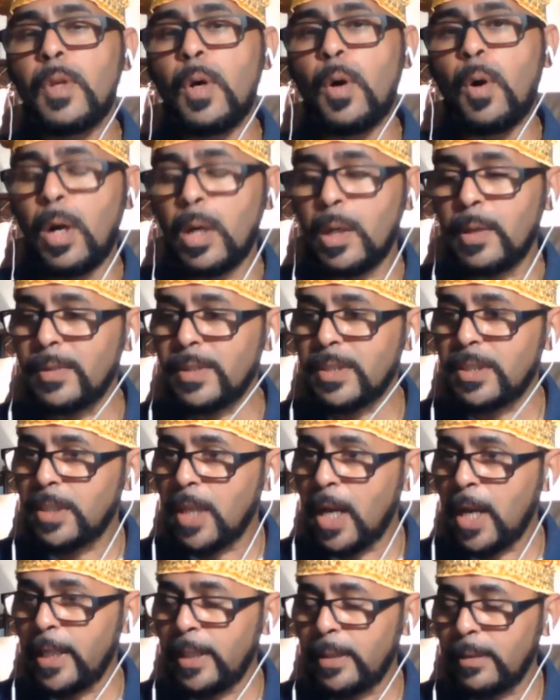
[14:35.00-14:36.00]
of a
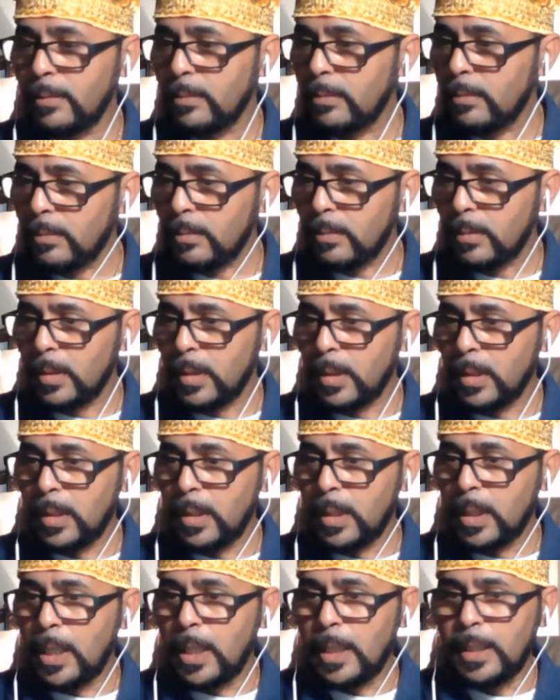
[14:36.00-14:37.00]
sudden,
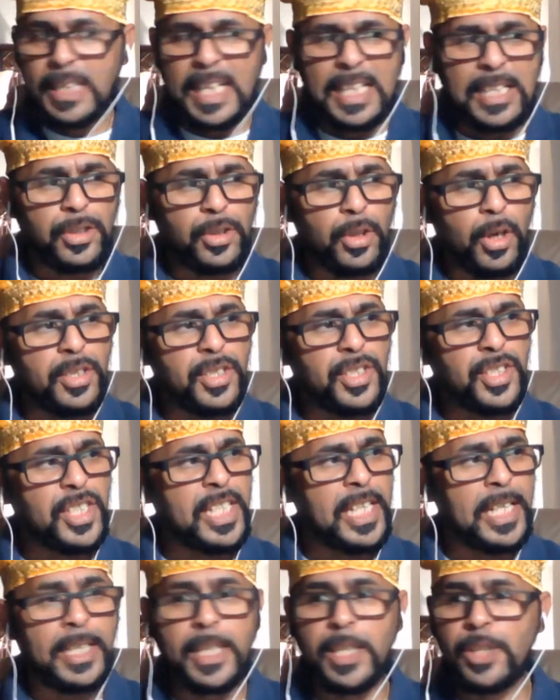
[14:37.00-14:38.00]
they start
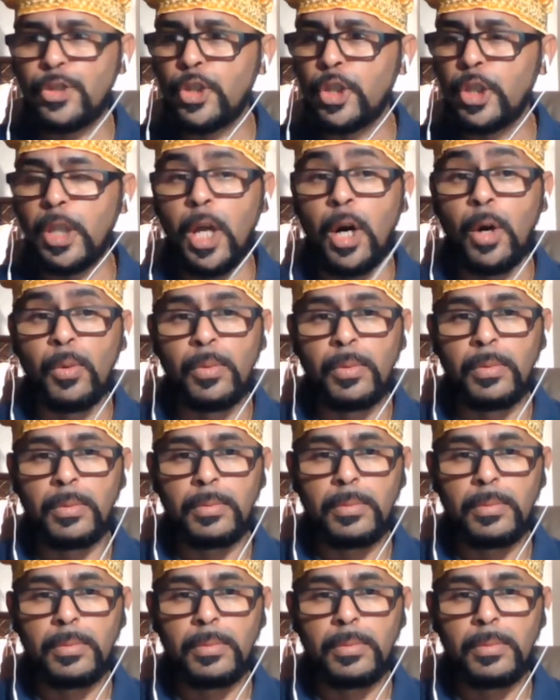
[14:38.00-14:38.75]
seeing this glow.